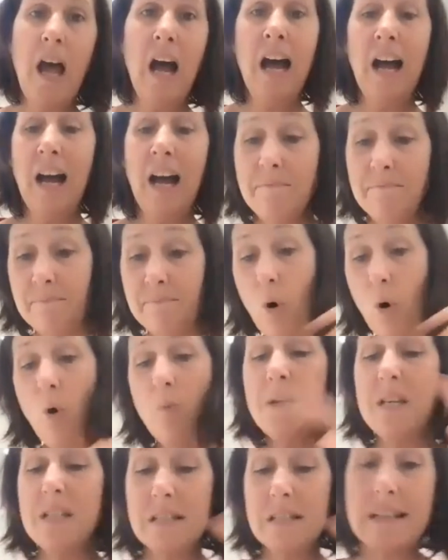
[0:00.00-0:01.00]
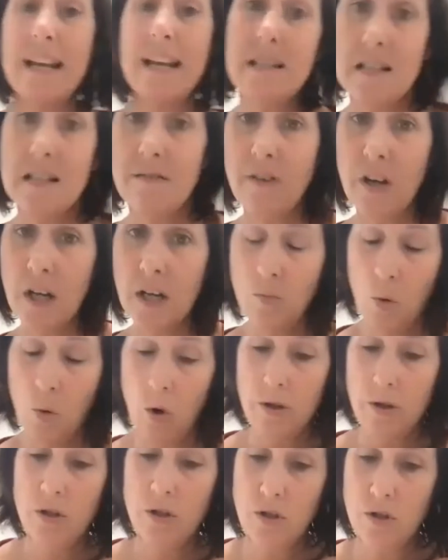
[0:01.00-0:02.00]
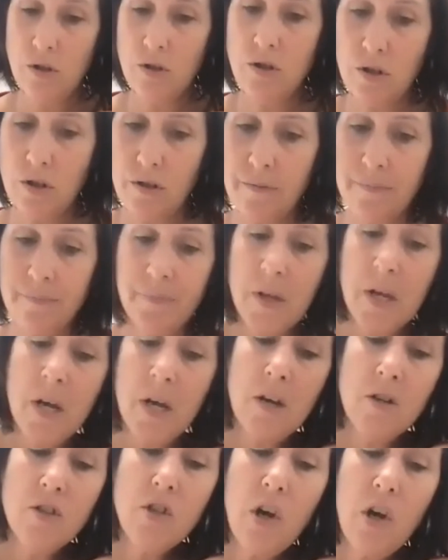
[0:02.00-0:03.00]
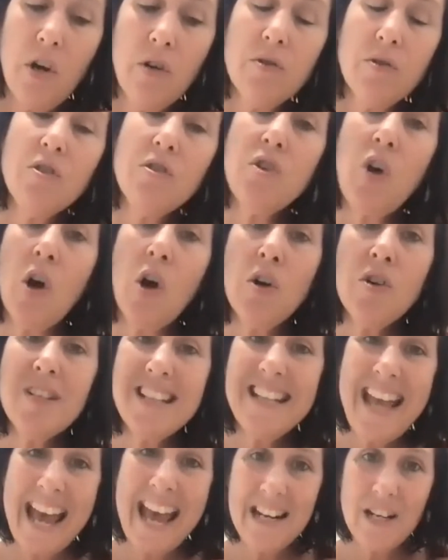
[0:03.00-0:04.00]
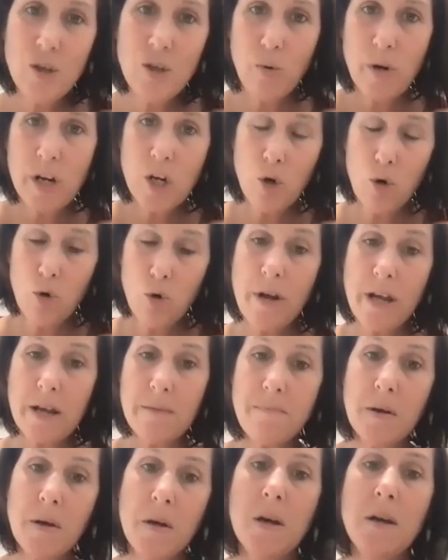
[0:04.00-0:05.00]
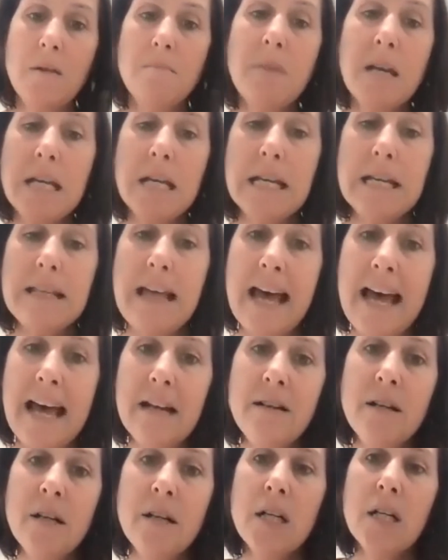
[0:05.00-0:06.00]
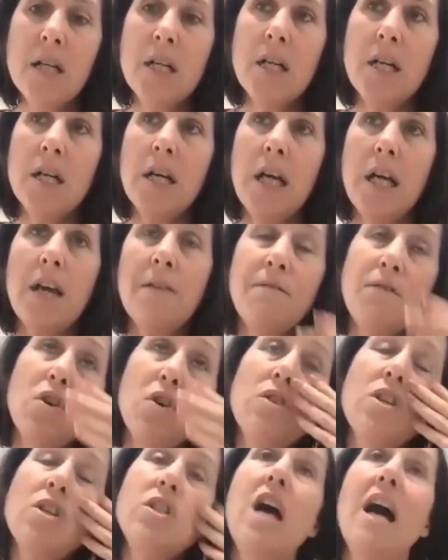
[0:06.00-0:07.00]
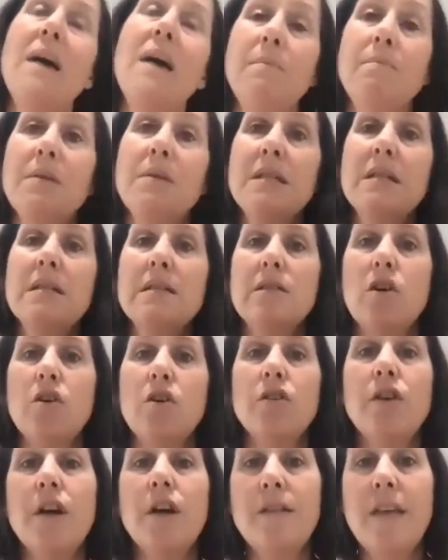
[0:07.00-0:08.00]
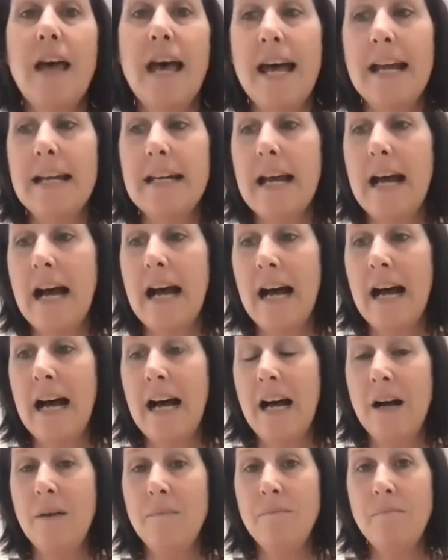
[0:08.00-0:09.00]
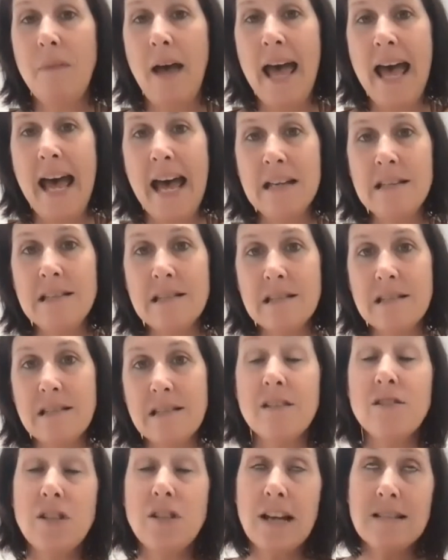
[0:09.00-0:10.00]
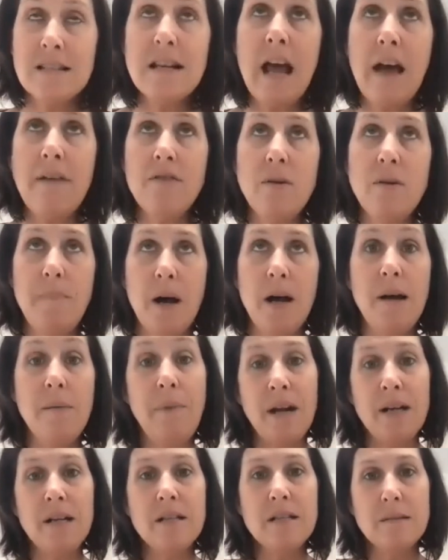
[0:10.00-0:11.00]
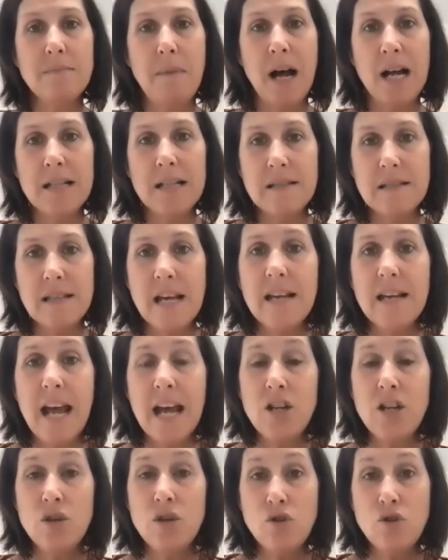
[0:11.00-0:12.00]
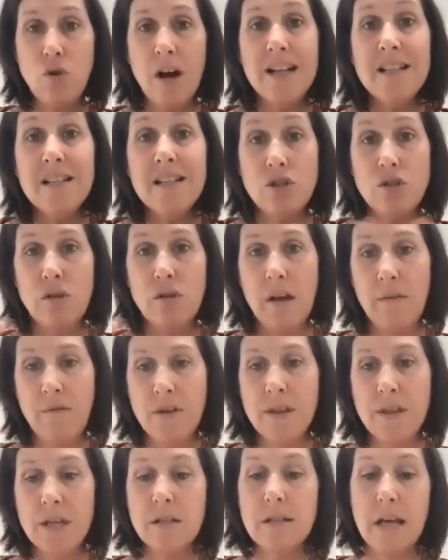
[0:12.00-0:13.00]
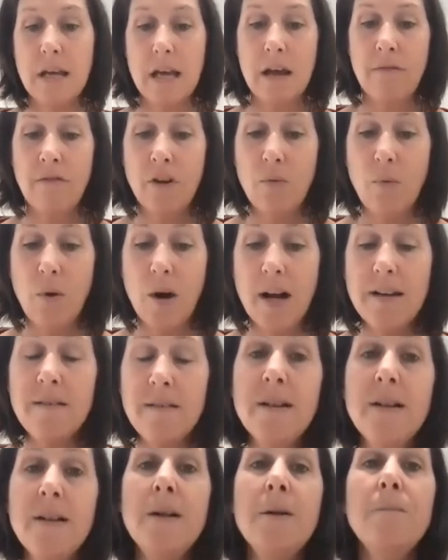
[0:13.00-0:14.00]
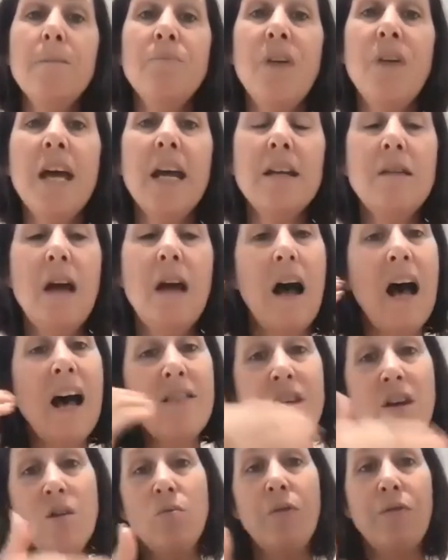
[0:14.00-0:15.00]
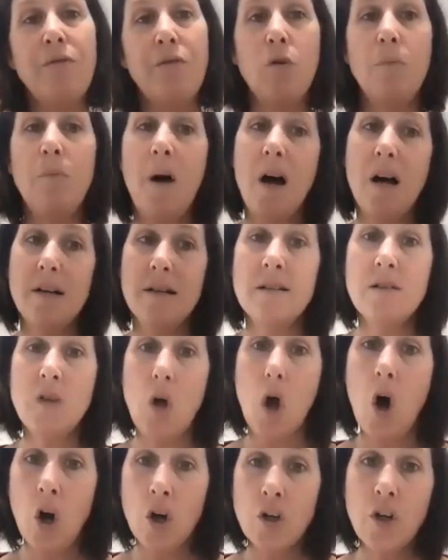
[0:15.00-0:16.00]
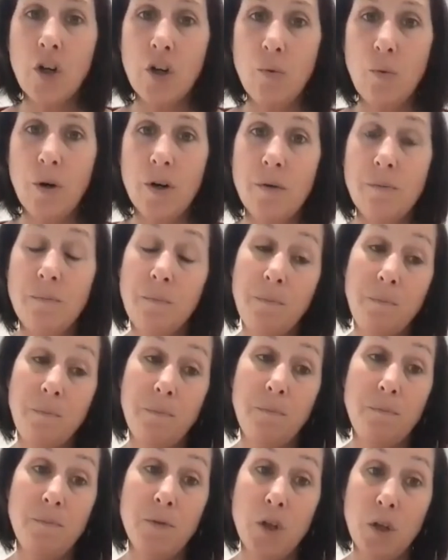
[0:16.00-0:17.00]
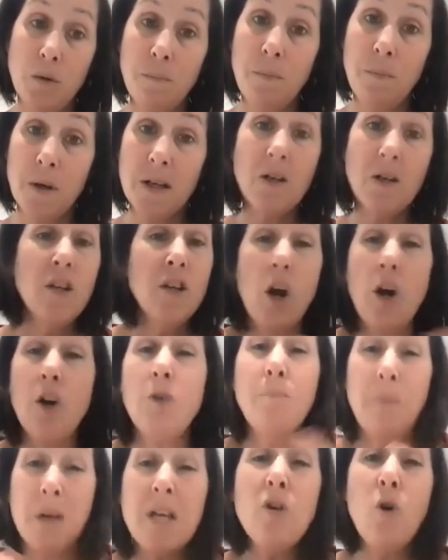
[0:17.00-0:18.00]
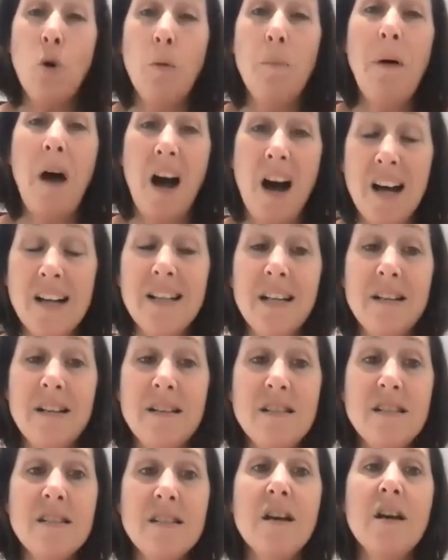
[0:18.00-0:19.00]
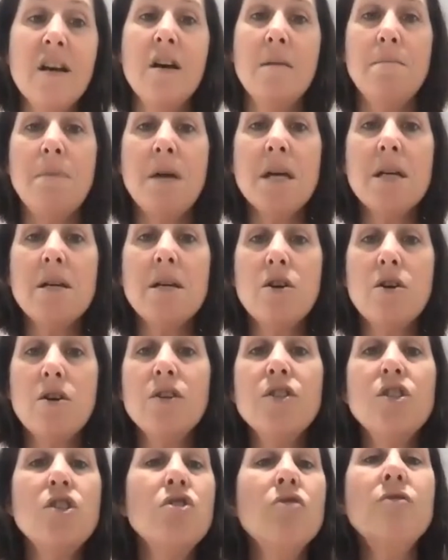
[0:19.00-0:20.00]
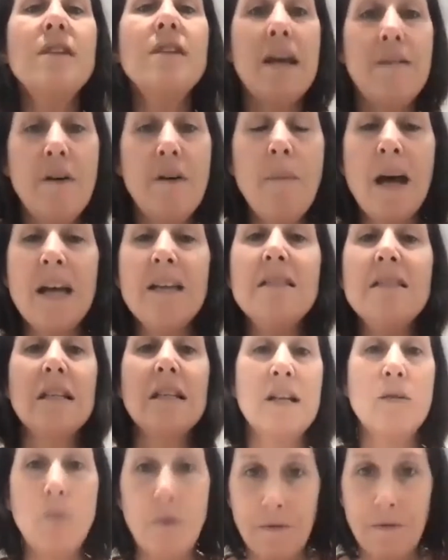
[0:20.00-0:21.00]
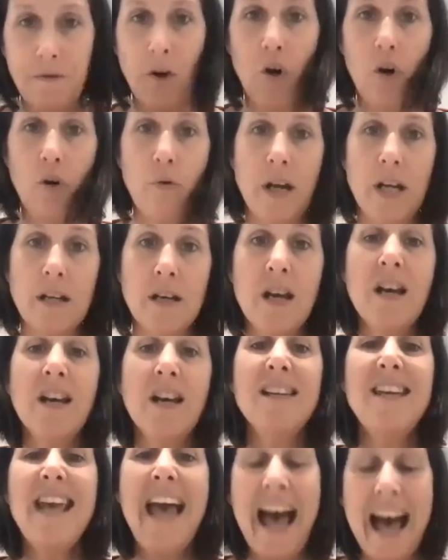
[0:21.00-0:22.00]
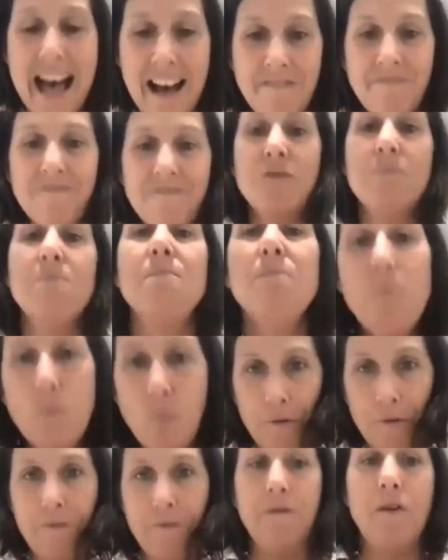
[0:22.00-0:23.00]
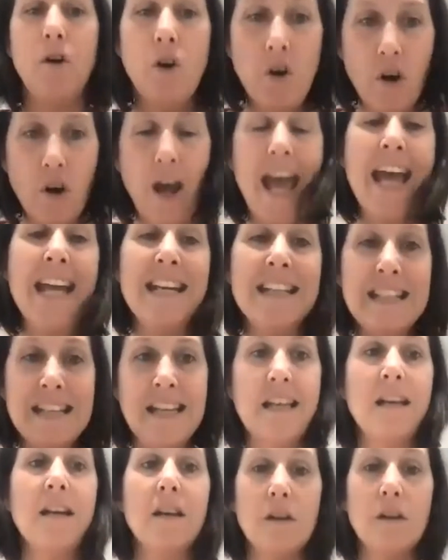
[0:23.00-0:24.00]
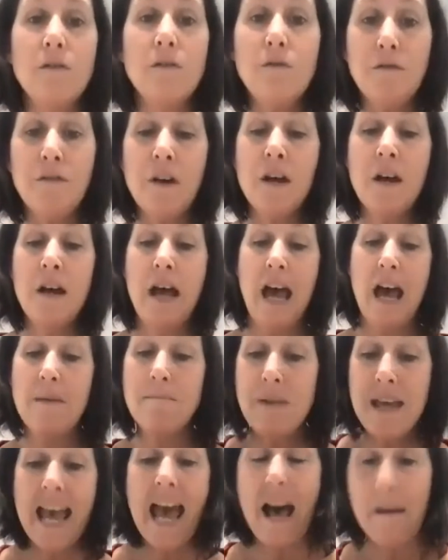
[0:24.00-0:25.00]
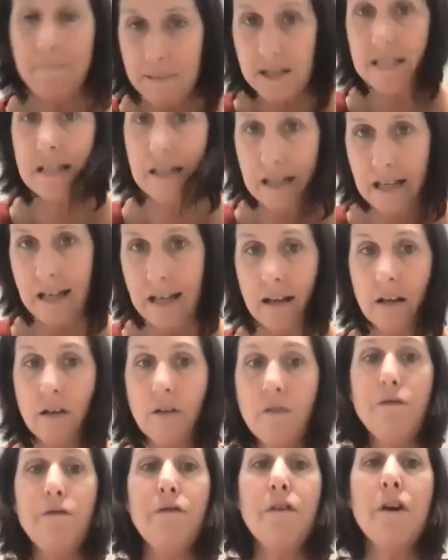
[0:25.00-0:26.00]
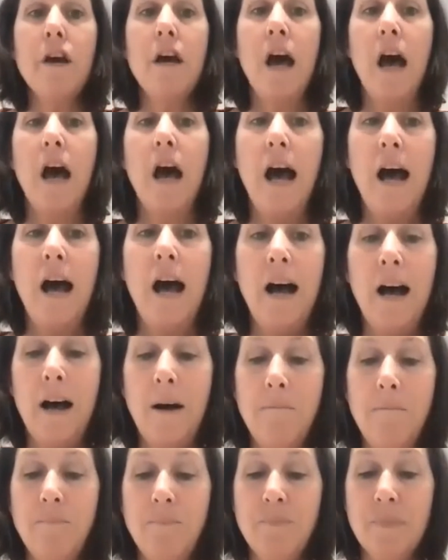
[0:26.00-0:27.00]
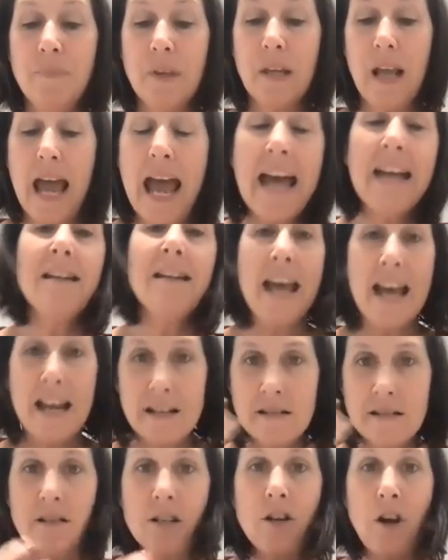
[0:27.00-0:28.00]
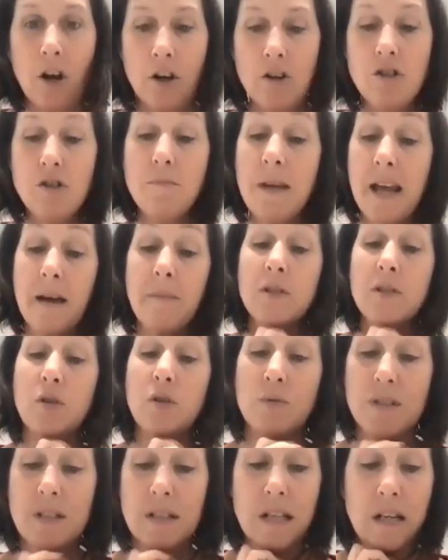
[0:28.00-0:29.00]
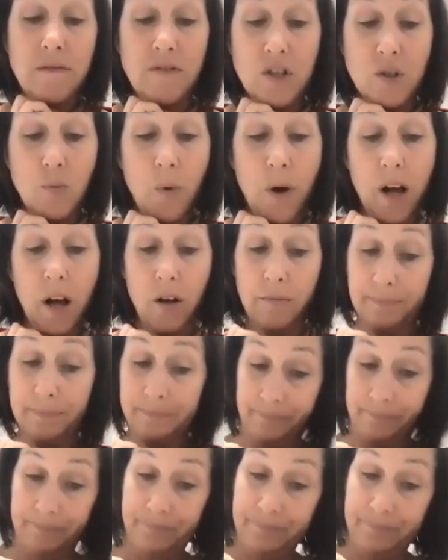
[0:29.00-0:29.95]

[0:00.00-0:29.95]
Or be selective in what you do. So don't category creep, meaning that if you're the type of business owner that doesn't have an abundance mindset and you're trying to do everything to everyone, then other referral partners aren't going to want to be your partners, because you're never basically referring. You have to refer and give and be happy to give, and to be able to receive as well.